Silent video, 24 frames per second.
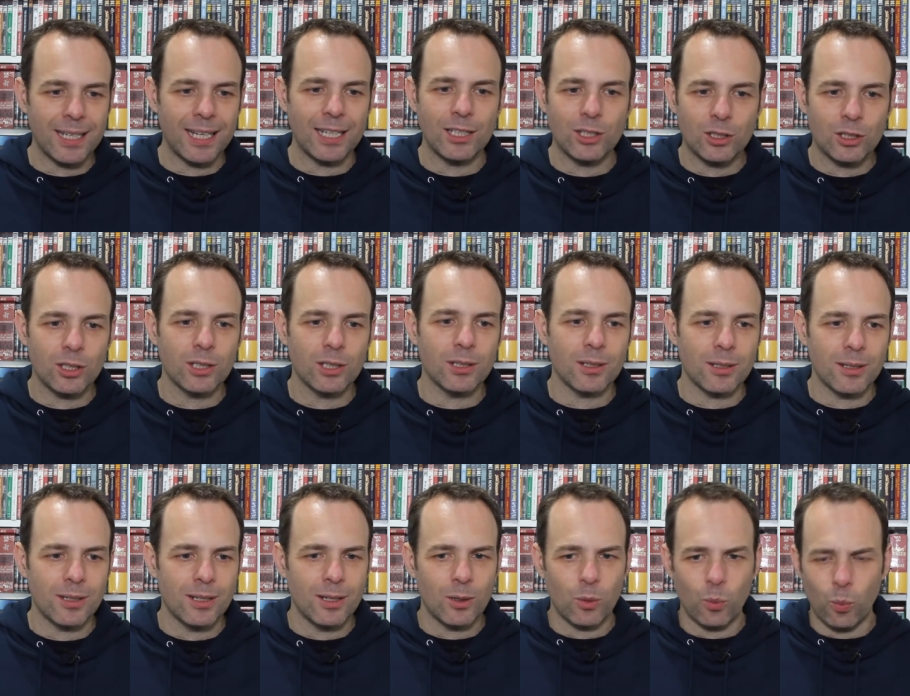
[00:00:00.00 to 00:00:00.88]
ancient
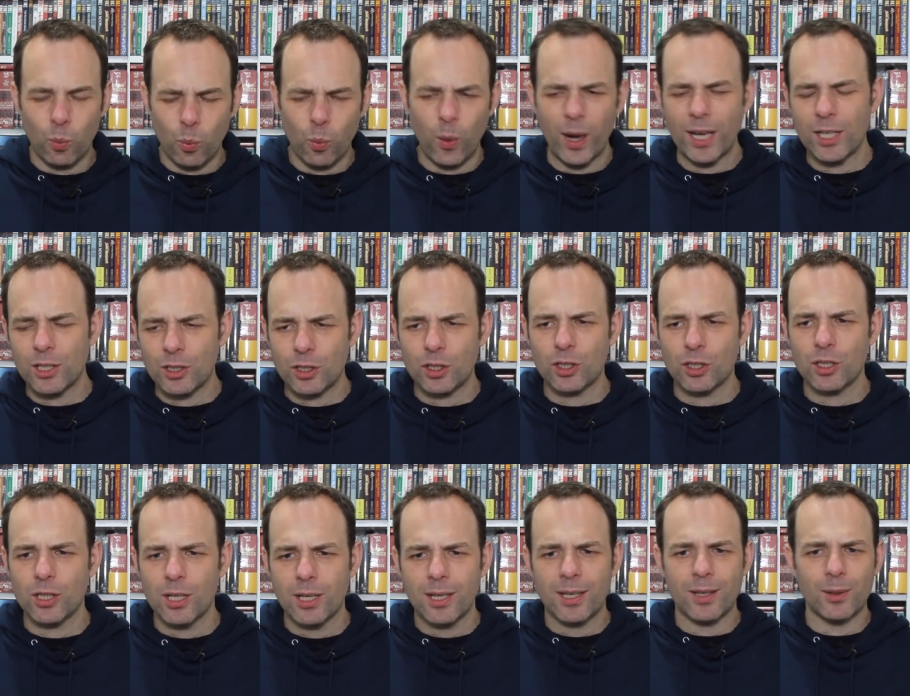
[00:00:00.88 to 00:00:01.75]

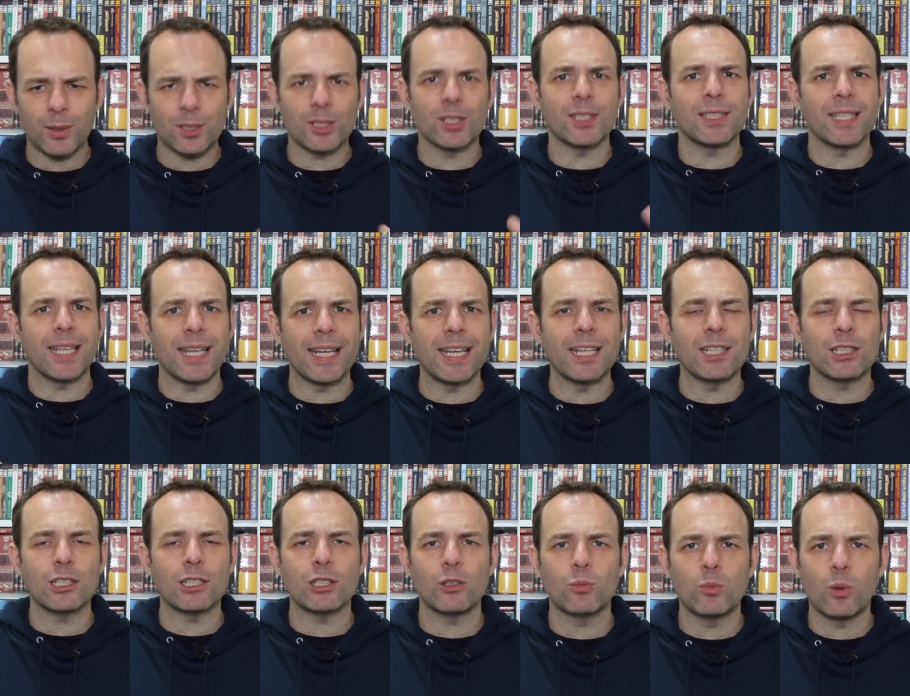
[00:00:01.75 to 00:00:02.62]
witch, which is the
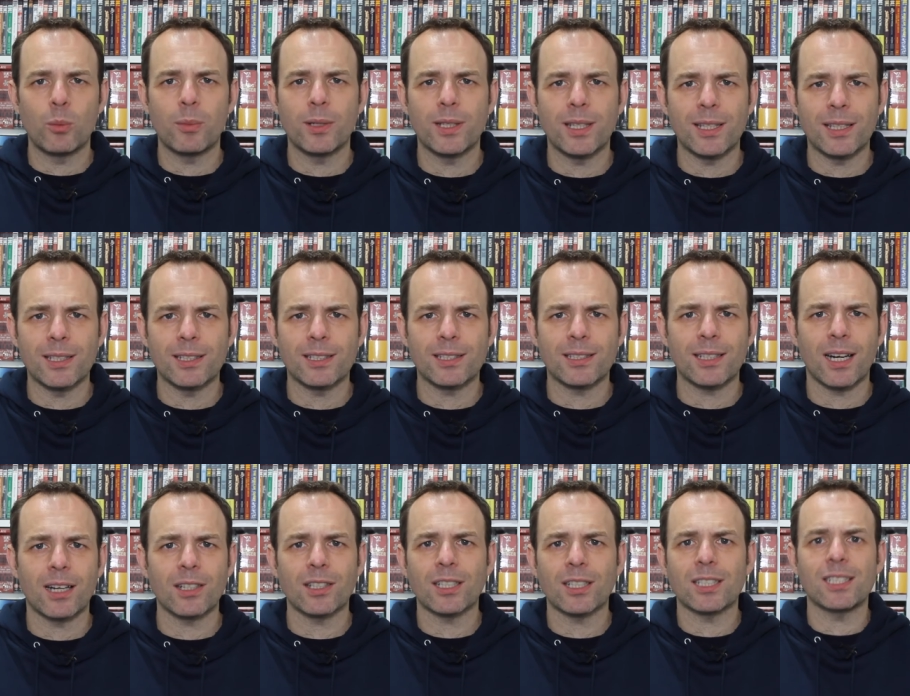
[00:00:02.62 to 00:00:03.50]
Asian woman at the
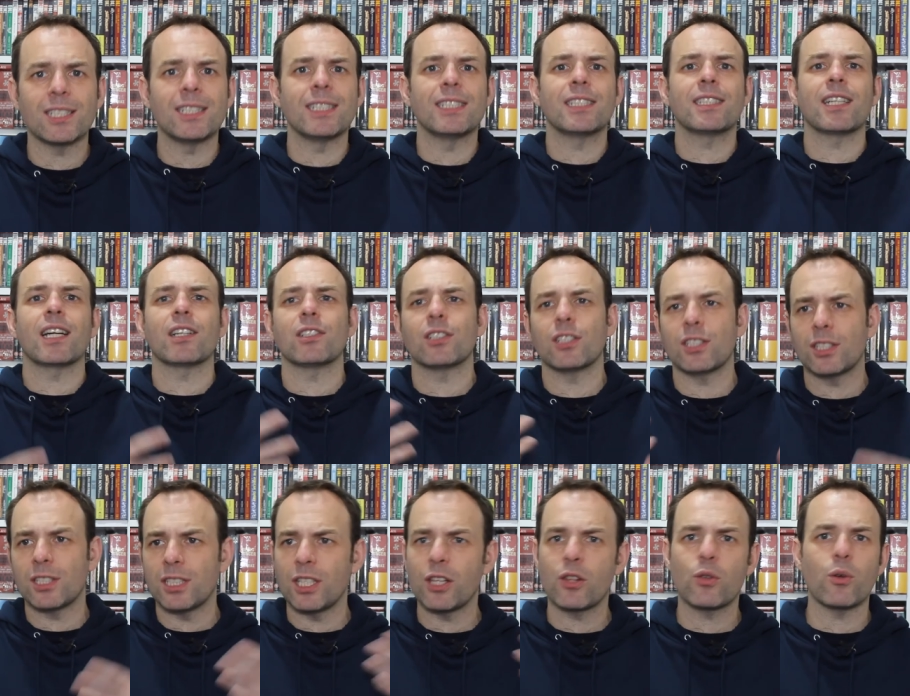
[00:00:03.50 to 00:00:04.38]
start. As you start to
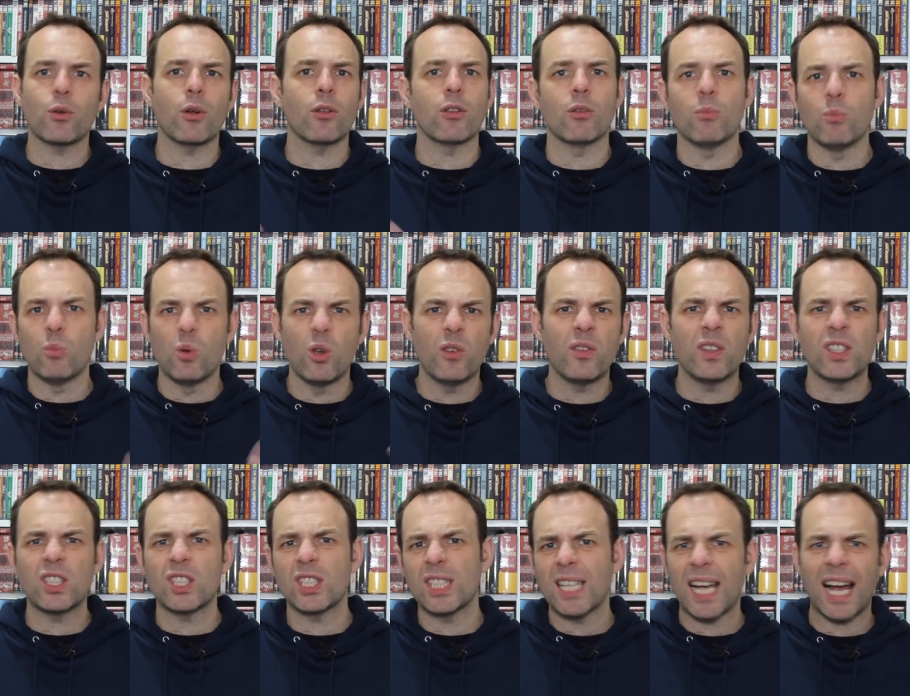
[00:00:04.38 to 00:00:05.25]
see throughout the movie,
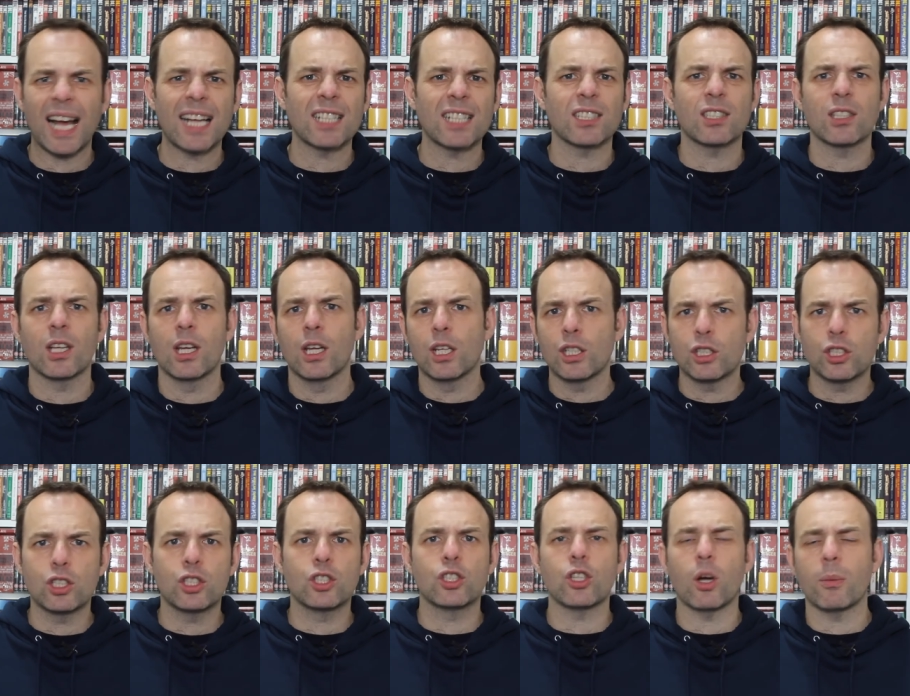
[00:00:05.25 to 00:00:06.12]
she has
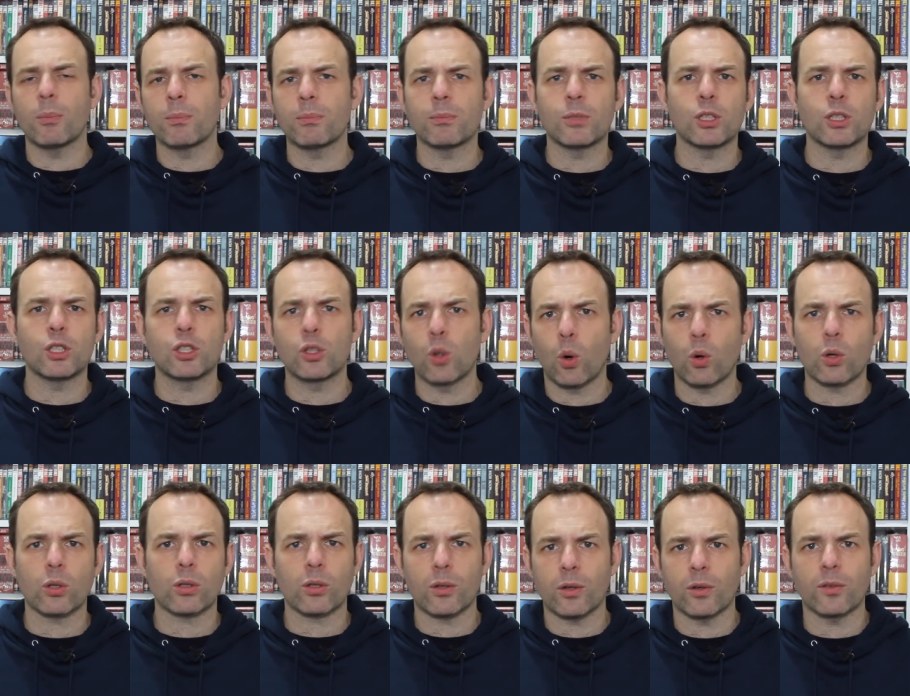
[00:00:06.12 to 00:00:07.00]
some
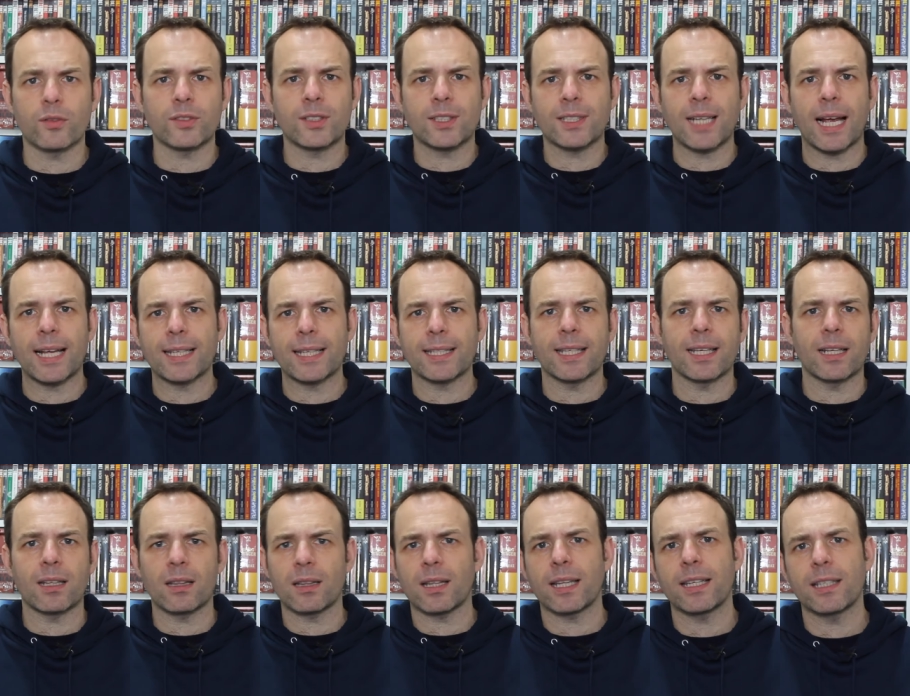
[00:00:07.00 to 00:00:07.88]
sort of
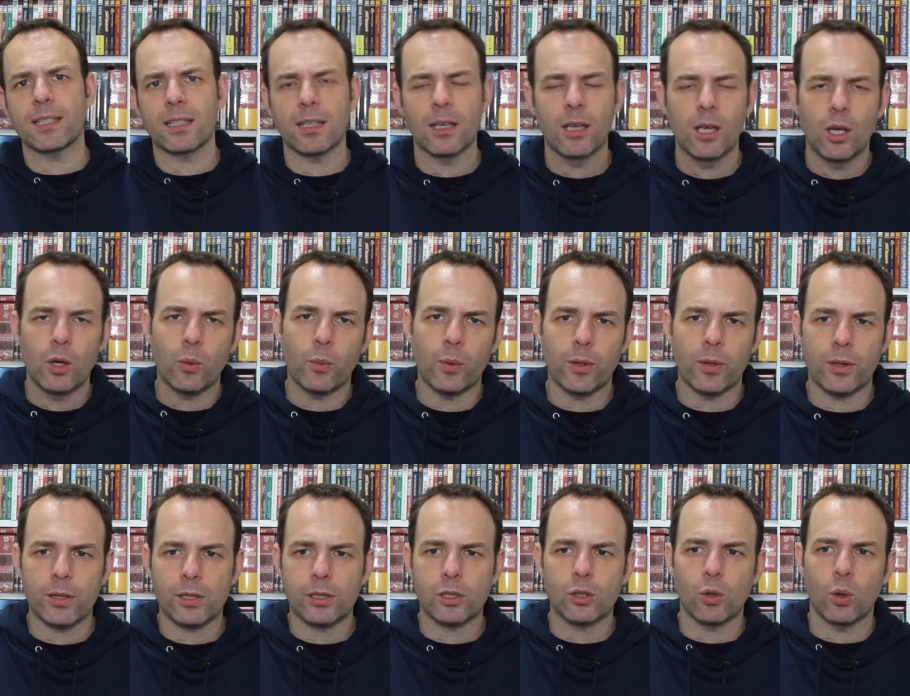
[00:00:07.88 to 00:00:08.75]
psychic link
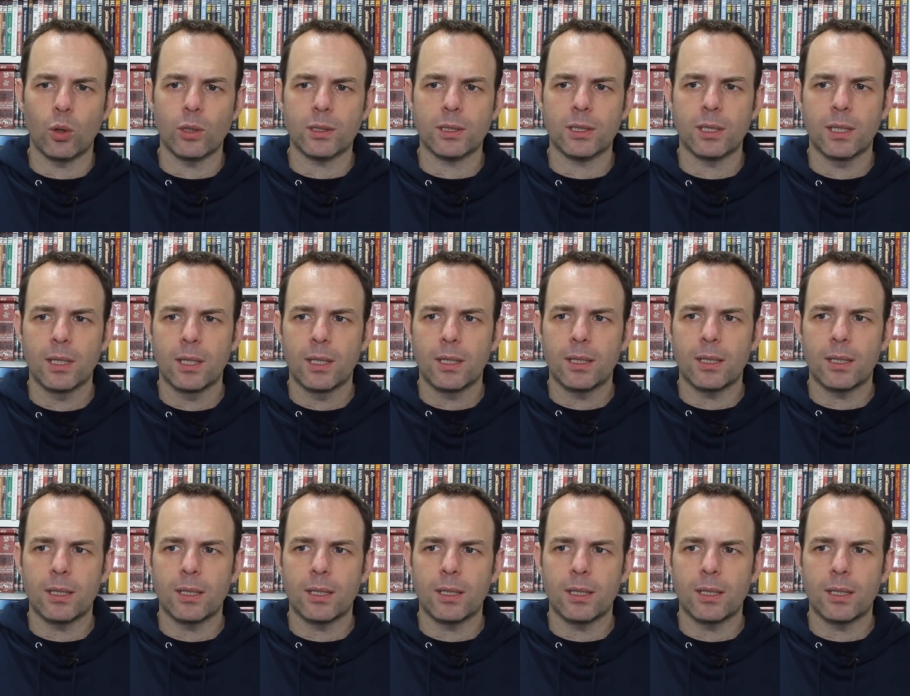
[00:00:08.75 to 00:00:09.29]
with Scott.